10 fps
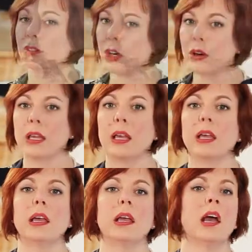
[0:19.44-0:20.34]

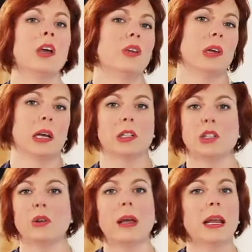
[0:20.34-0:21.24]
turkey, you can
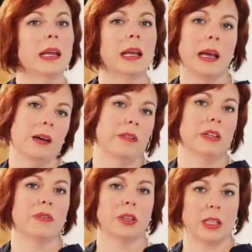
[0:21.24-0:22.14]
do any kind of
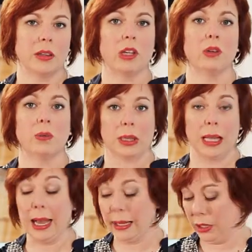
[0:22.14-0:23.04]
different thing that you would
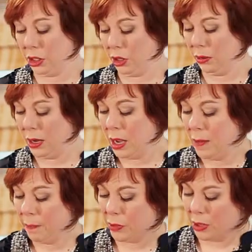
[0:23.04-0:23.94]
like to.
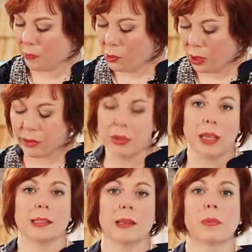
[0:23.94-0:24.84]
The important
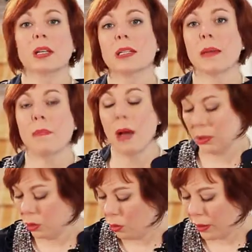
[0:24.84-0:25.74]
thing is I'm going to take my
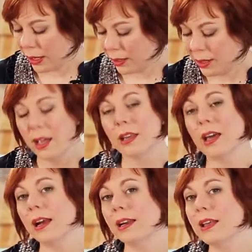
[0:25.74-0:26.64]
loin,
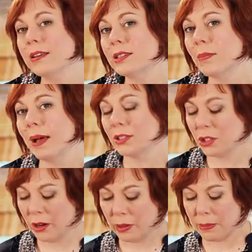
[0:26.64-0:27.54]
cut it into my
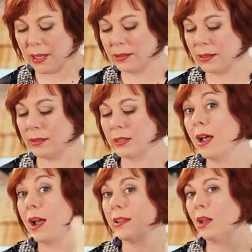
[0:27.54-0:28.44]
serving pieces,
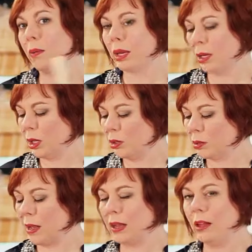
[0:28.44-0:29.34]
and then I'm going to
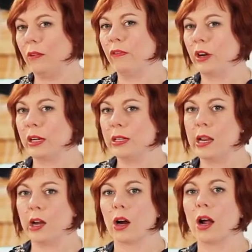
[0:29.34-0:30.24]
use my little friend
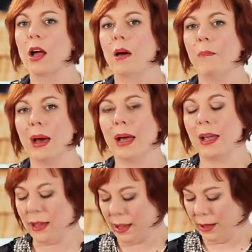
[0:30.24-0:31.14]
here,
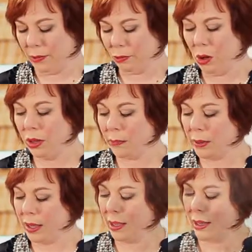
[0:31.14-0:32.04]
my rolling
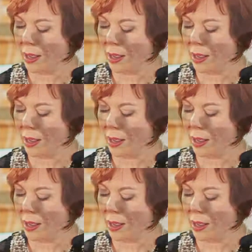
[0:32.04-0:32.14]
pin,